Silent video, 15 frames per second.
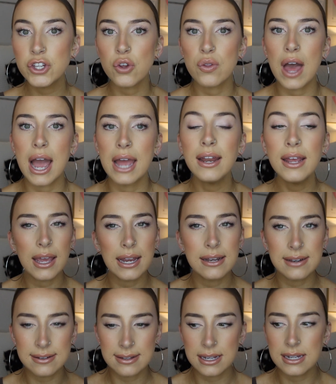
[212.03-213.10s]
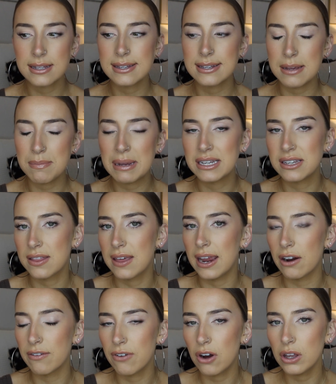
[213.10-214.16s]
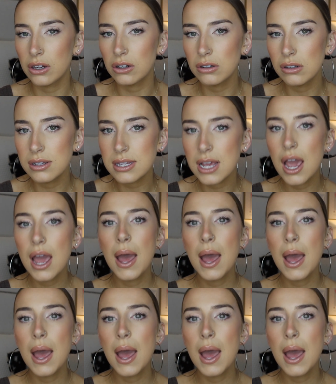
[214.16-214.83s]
so that it doesn't seep into the hair follicles,